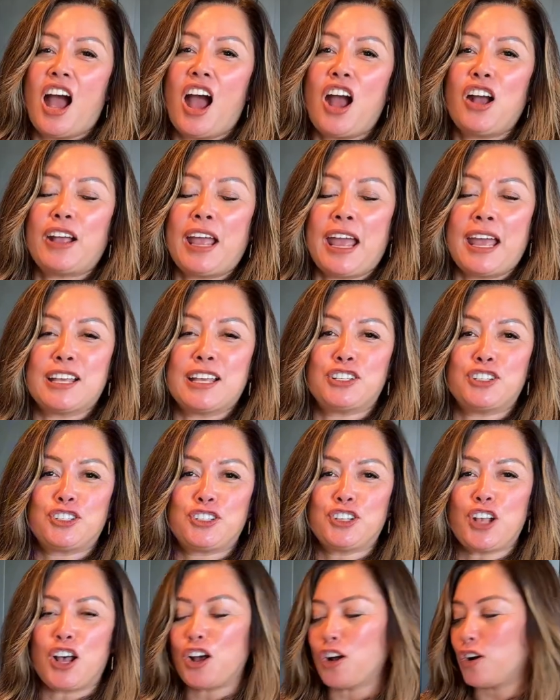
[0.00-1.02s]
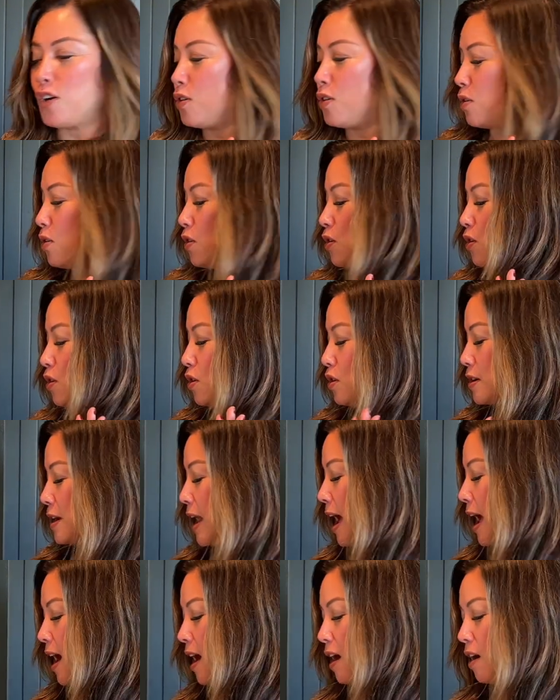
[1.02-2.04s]
Okay, so
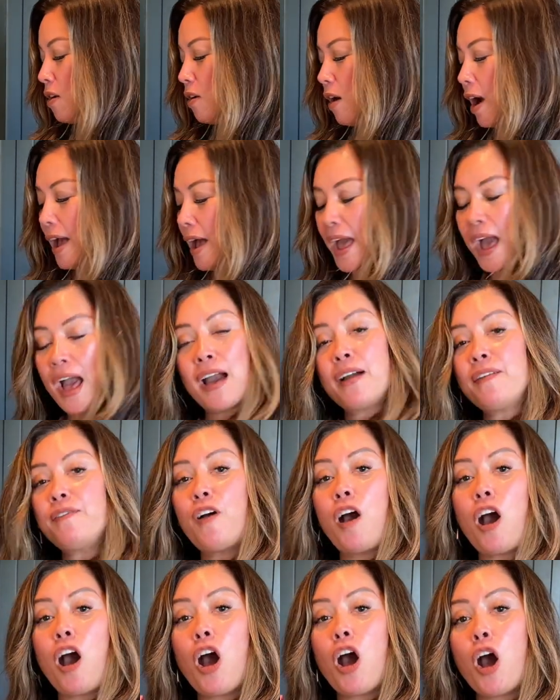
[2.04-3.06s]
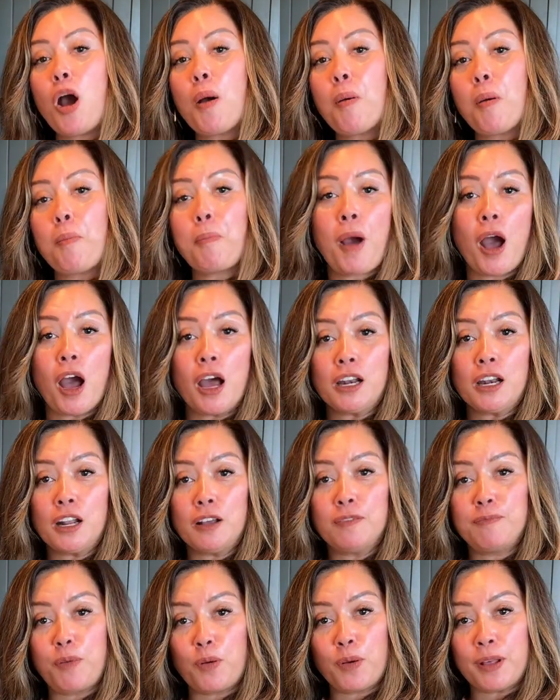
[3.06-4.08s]
now I have a pot
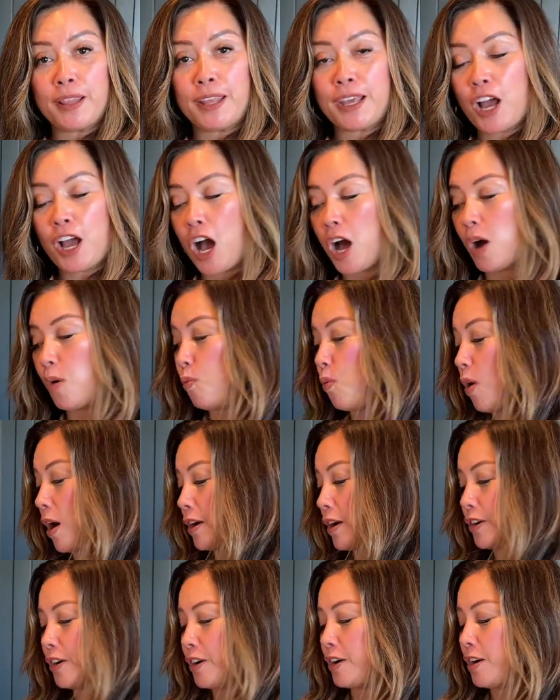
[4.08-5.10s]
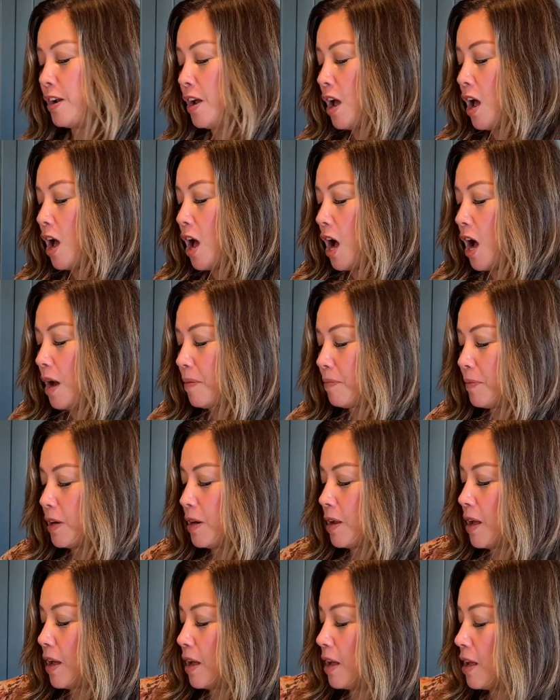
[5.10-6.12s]
of boiling hot water. I'm going
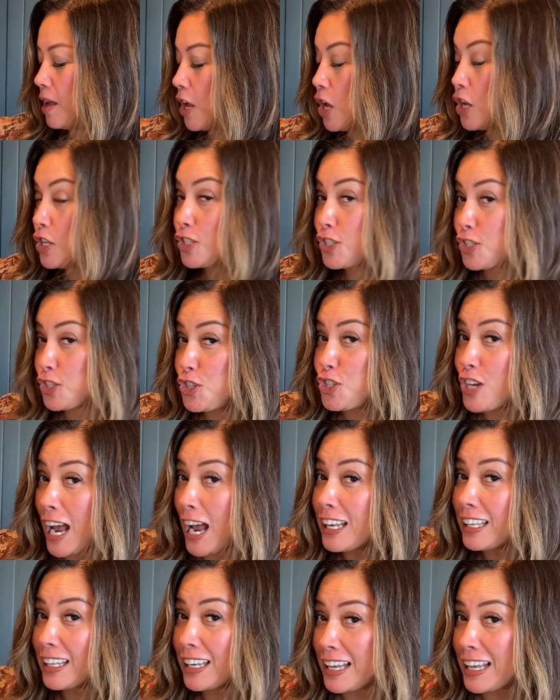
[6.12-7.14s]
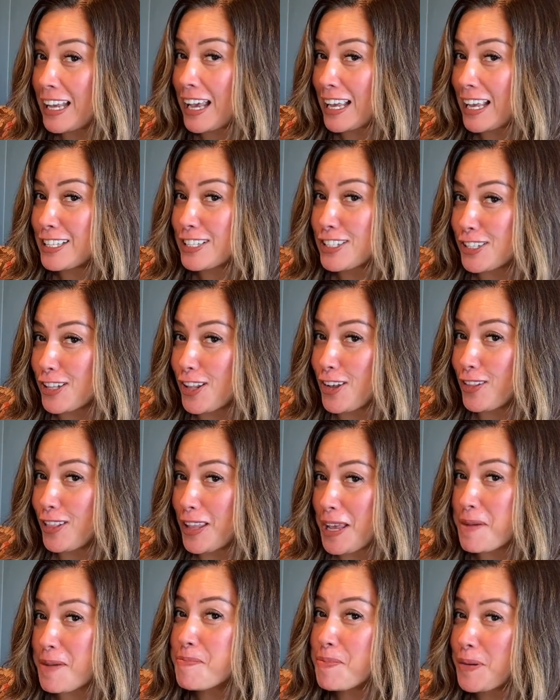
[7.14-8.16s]
to gently and
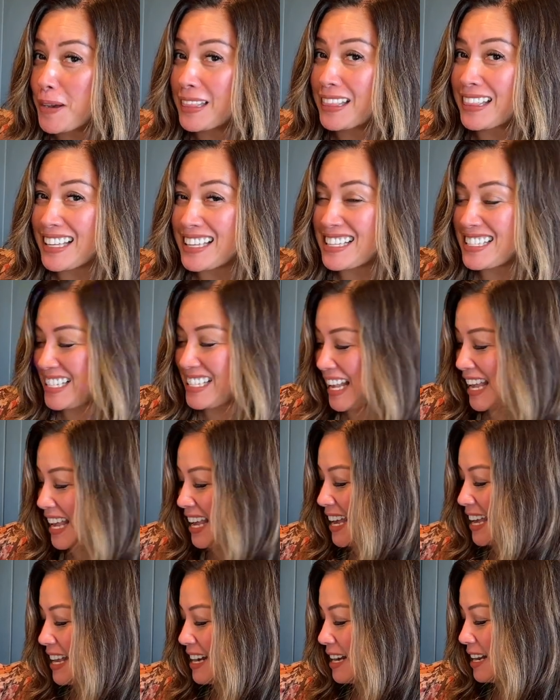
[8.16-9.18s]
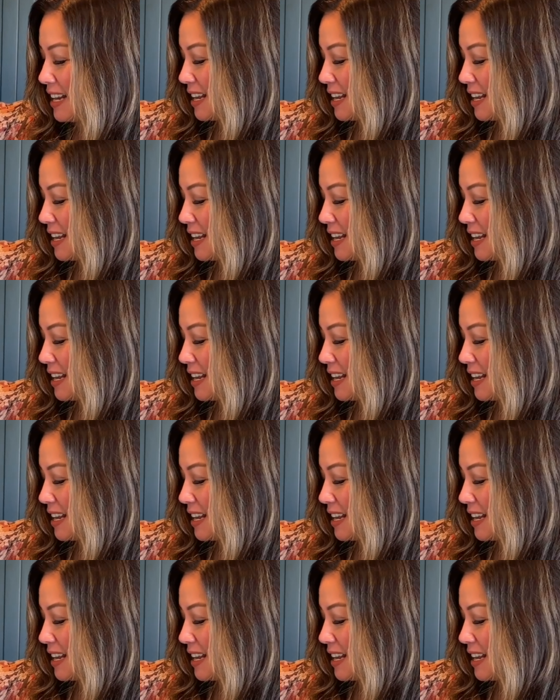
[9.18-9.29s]
slowly put this in